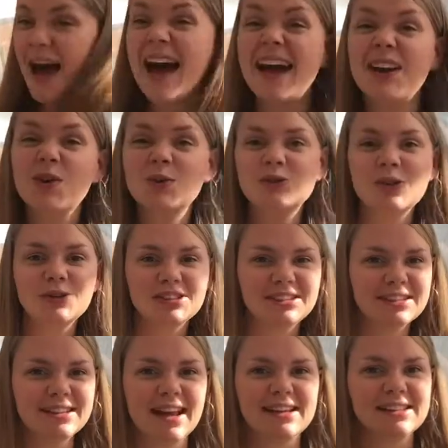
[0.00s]
And also,
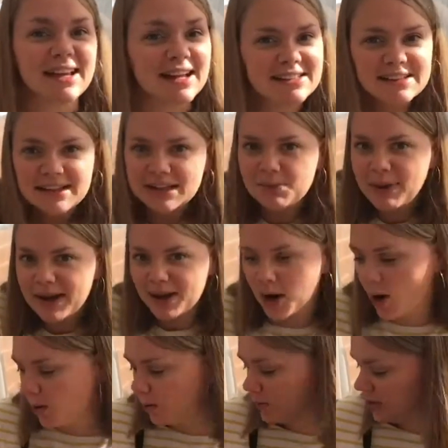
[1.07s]
just in case I get a little bit
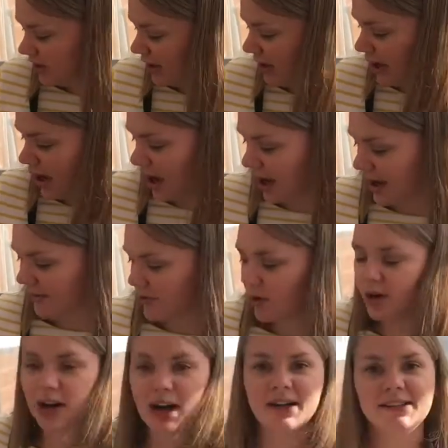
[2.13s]
cold, I have
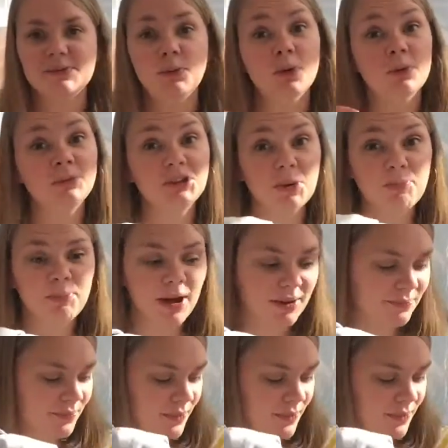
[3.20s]
got a nice warm jumper.